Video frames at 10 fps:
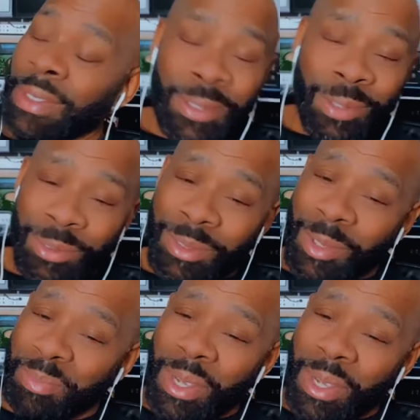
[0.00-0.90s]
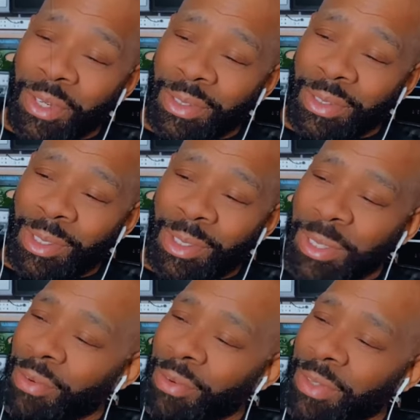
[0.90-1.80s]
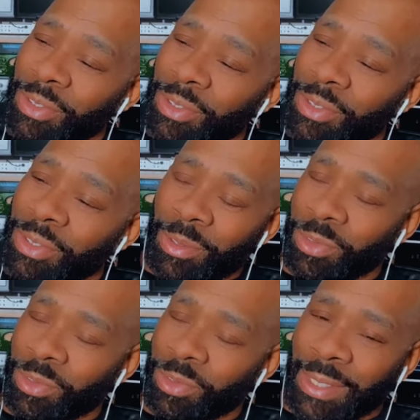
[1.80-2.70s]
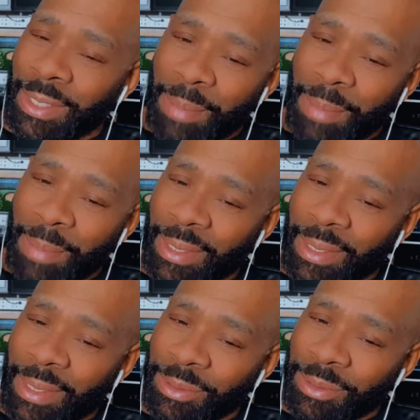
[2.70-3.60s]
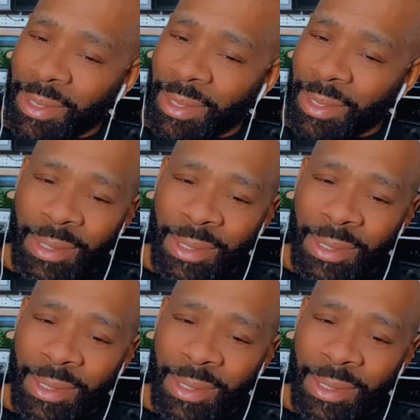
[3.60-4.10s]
don't be over there draining their bank accounts, man.